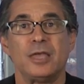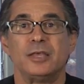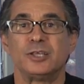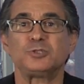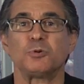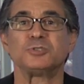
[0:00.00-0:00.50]

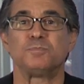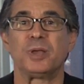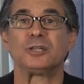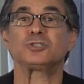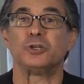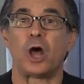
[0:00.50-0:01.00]
This was
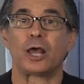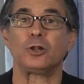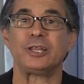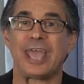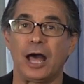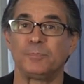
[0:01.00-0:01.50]
built to not
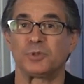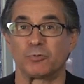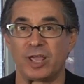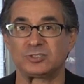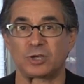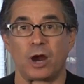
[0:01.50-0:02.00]
only help the
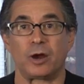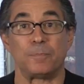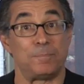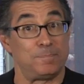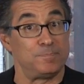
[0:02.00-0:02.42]
race car